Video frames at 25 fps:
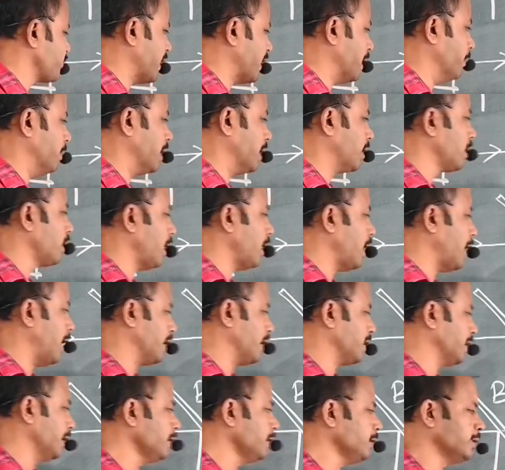fiber
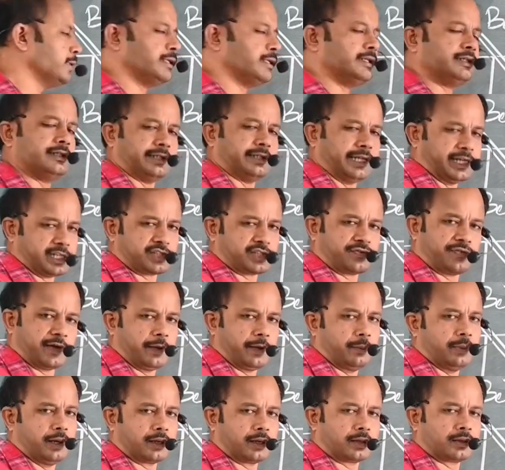and the test
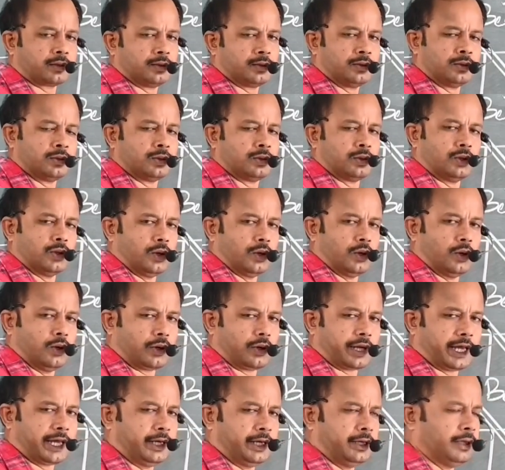fiber.
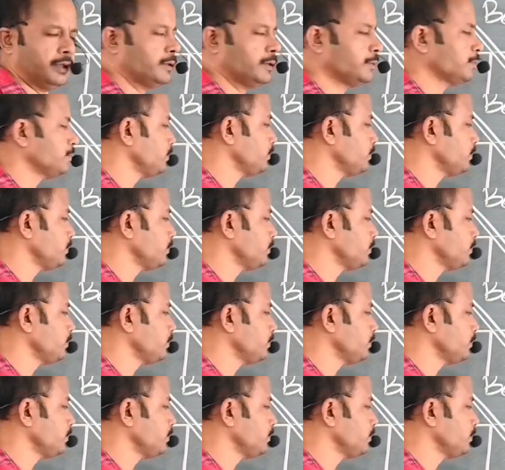Okay.